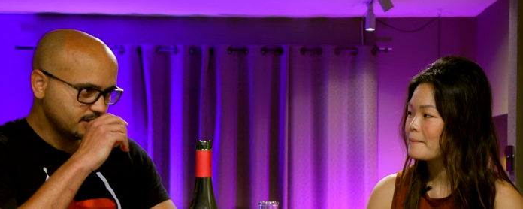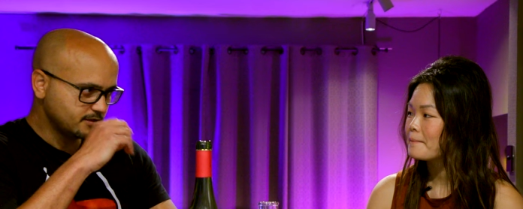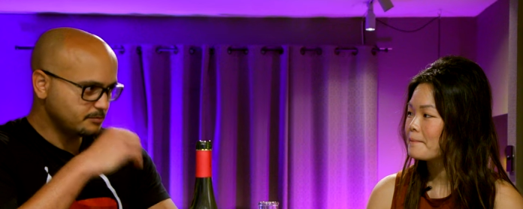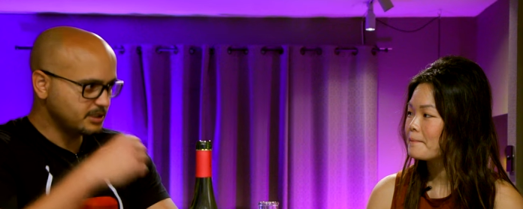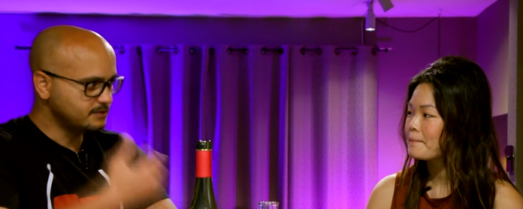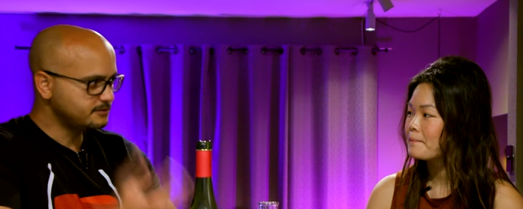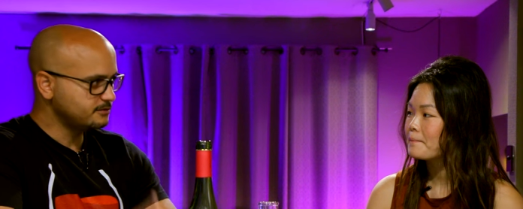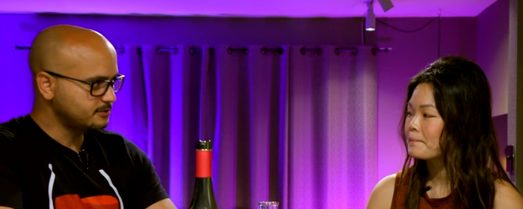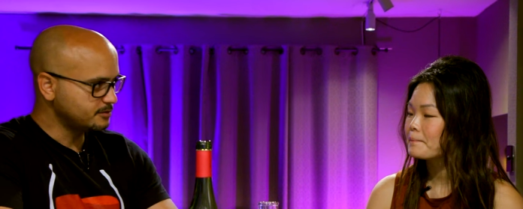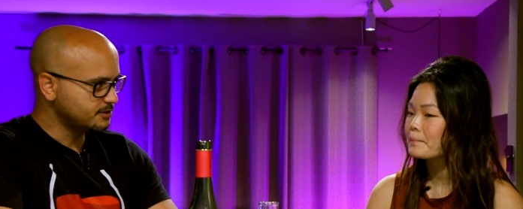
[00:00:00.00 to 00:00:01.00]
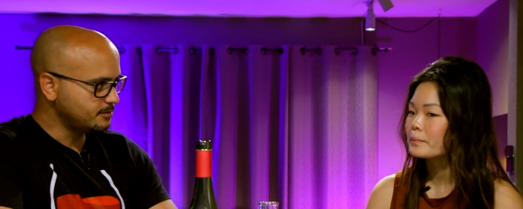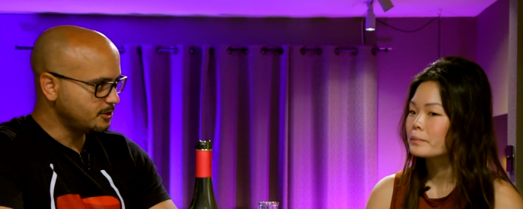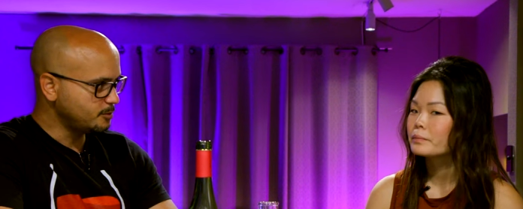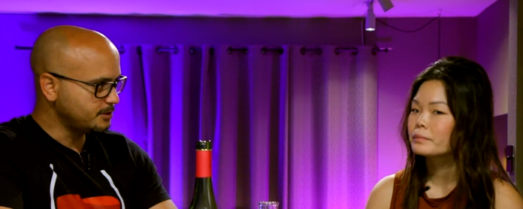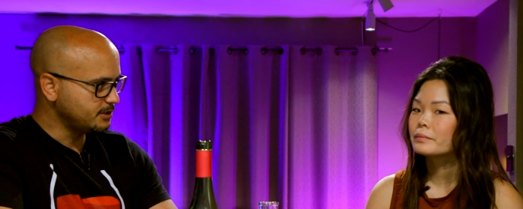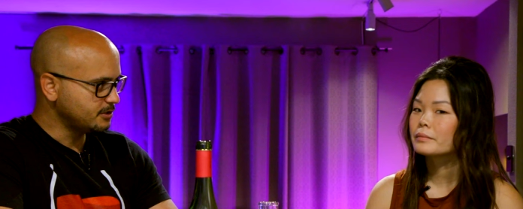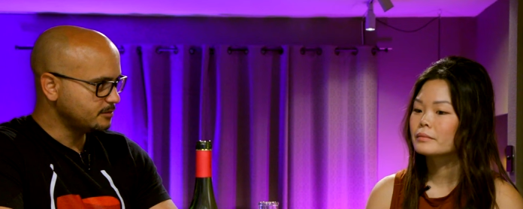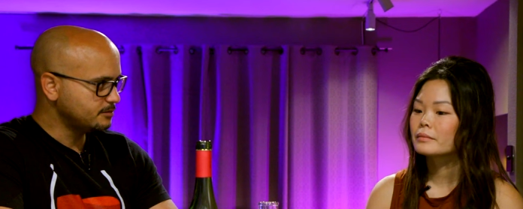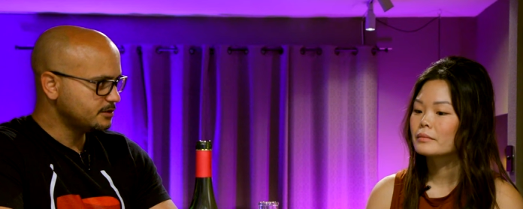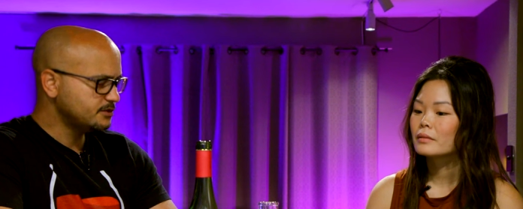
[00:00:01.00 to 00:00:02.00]
Speaker 1: they could benefit from some opening up,
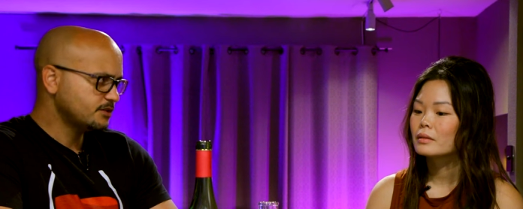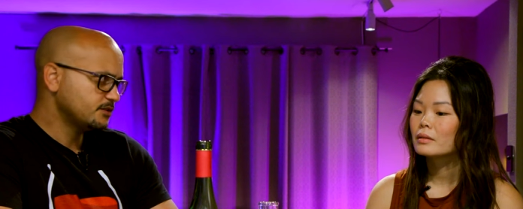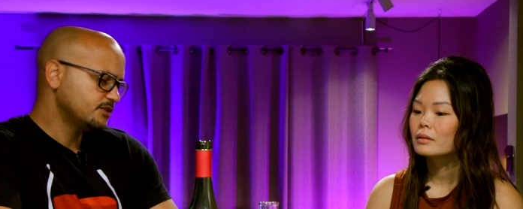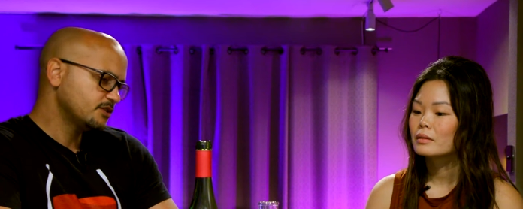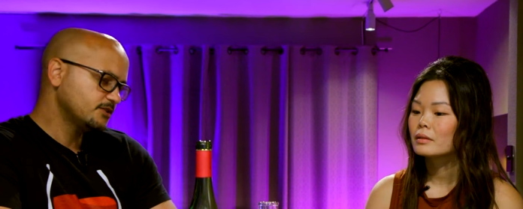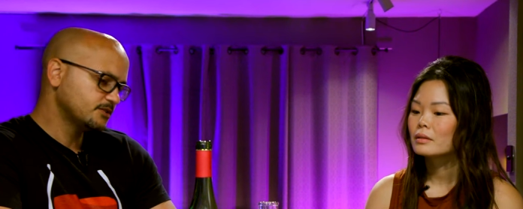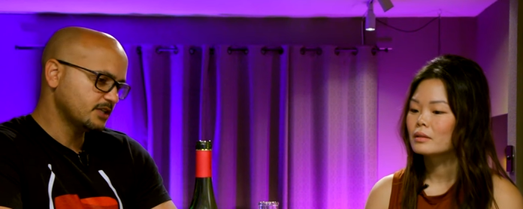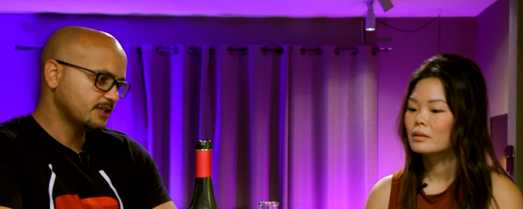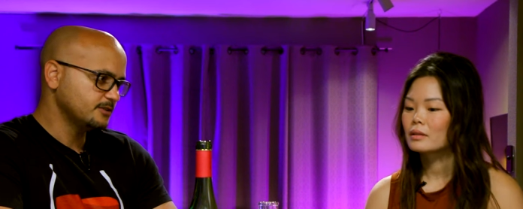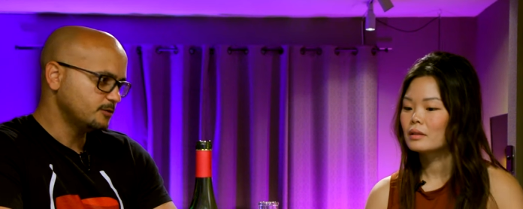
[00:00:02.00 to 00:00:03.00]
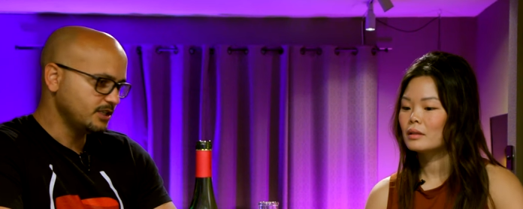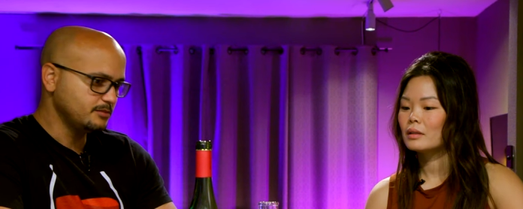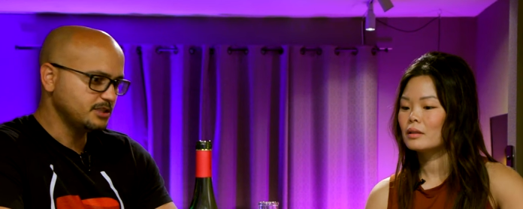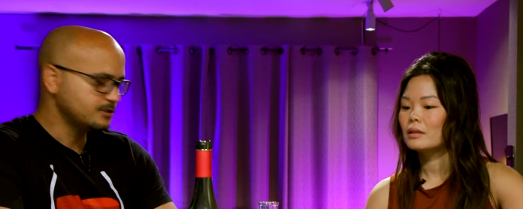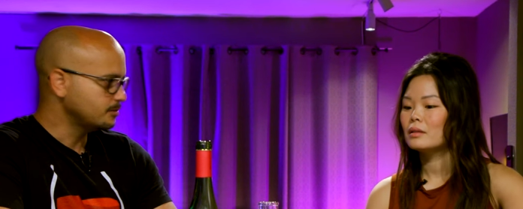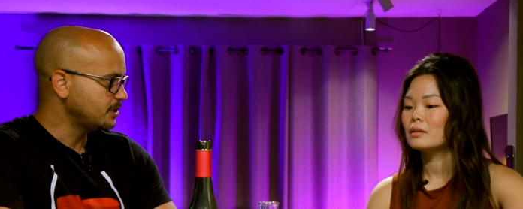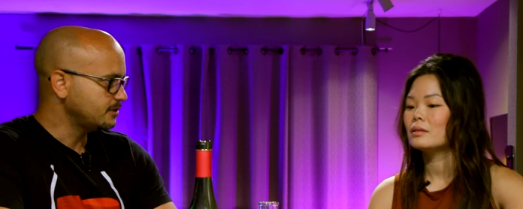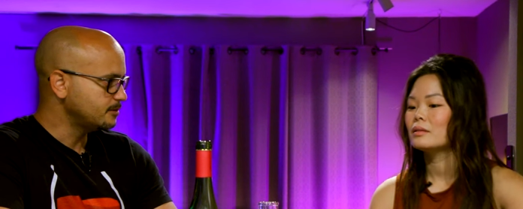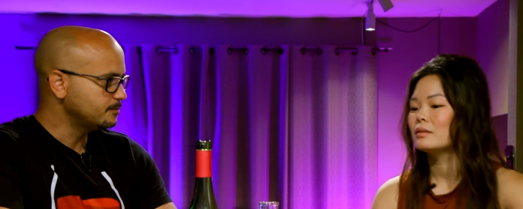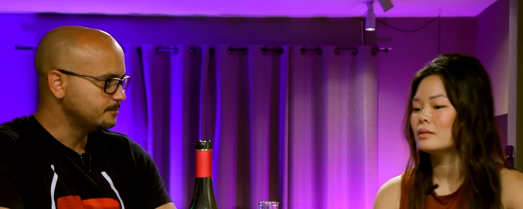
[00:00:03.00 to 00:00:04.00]
but it's also how the winemaker made
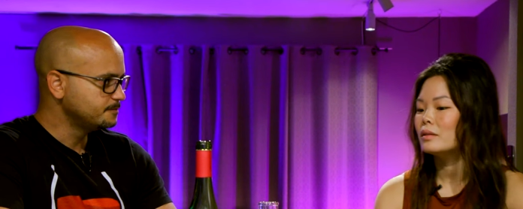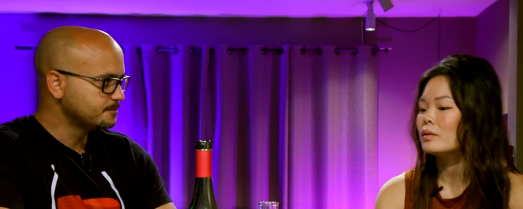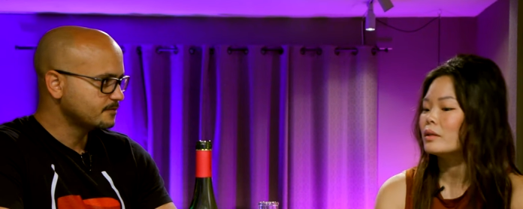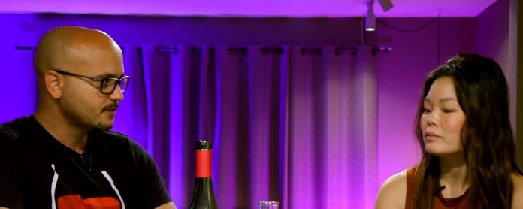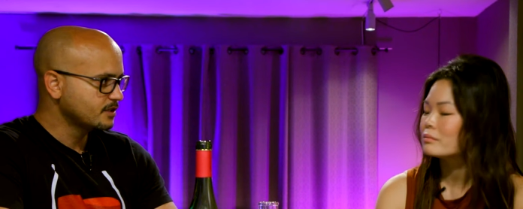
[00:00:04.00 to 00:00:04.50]
them. Okay.